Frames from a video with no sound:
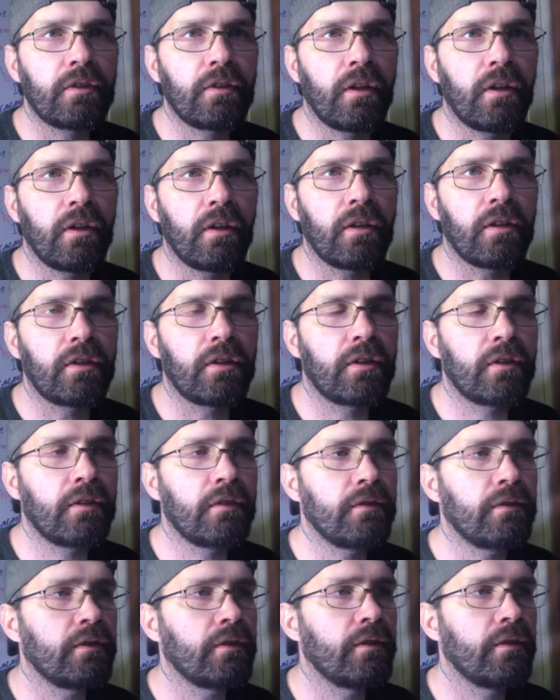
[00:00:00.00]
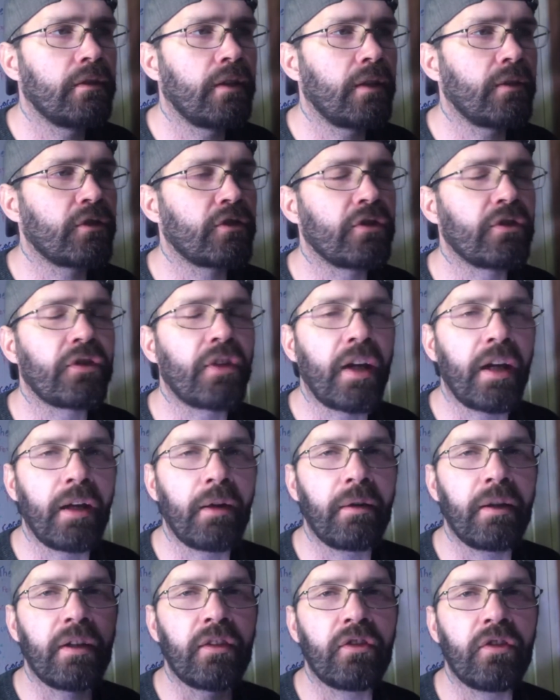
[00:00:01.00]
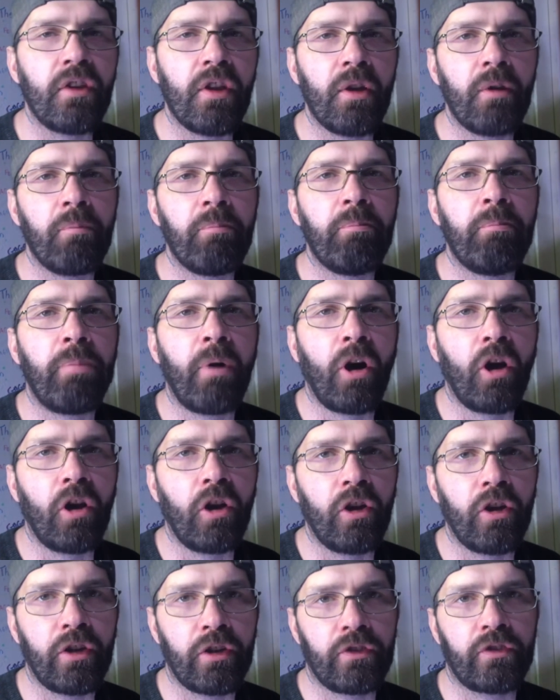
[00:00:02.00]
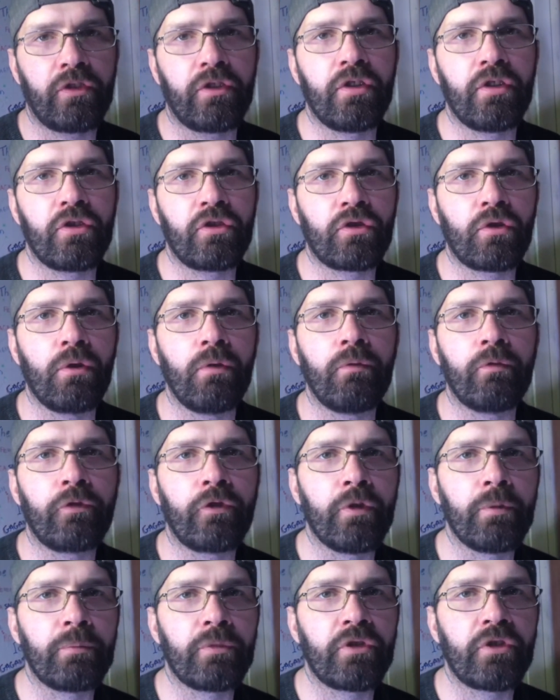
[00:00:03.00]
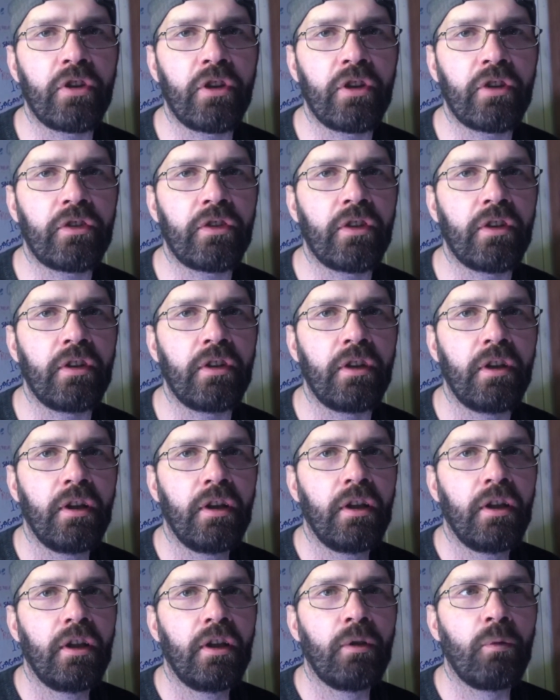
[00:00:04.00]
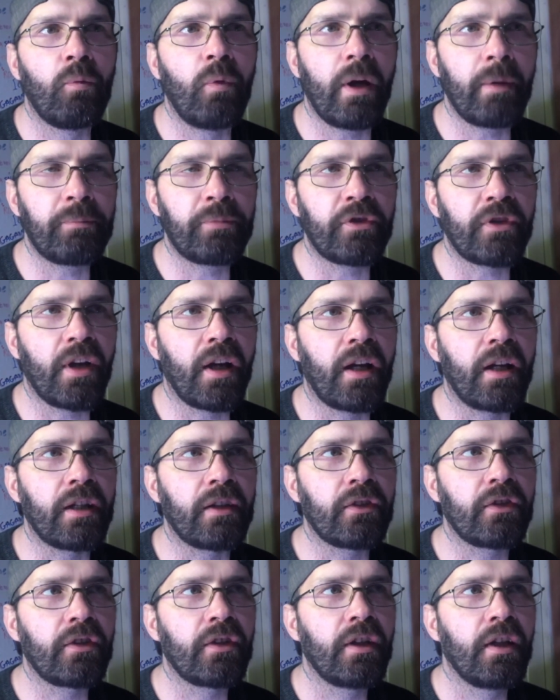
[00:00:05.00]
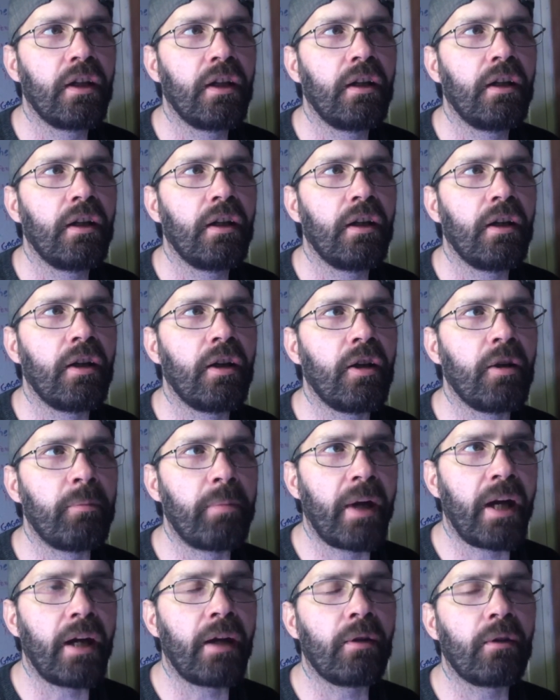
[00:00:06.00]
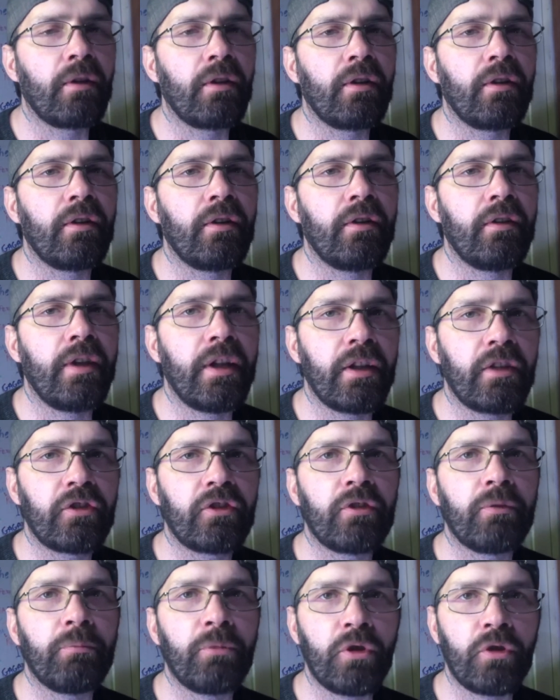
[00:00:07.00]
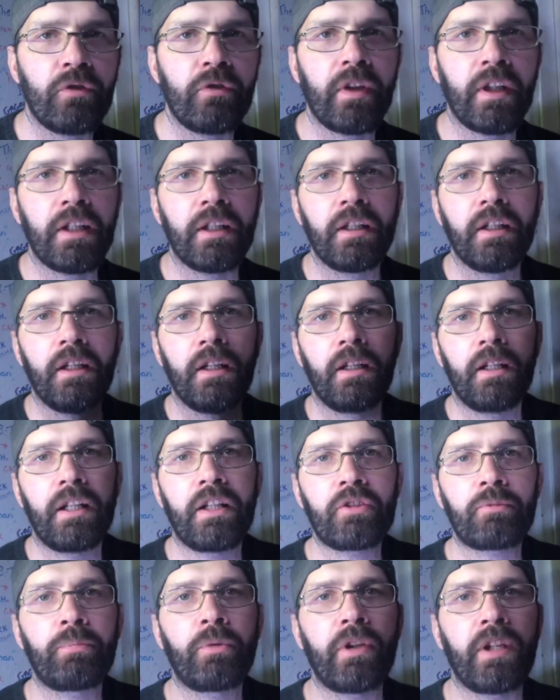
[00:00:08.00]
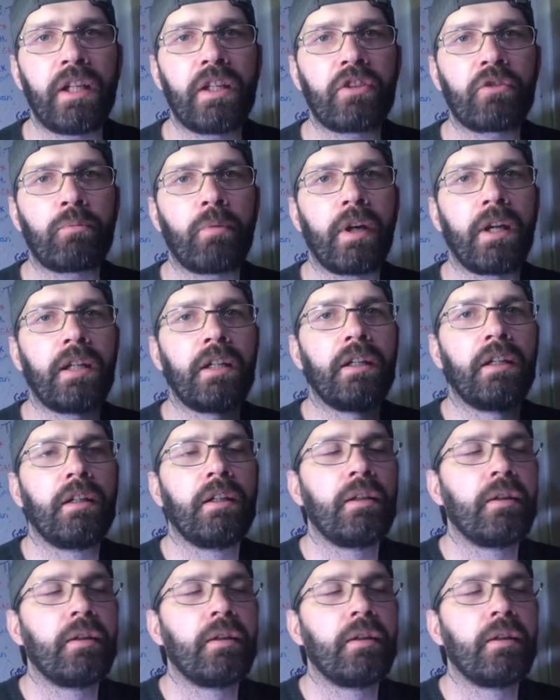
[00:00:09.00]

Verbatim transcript: oh, I'm just going to say how it is, the bollocks that's come from certain websites about this movie. Let's put it this way.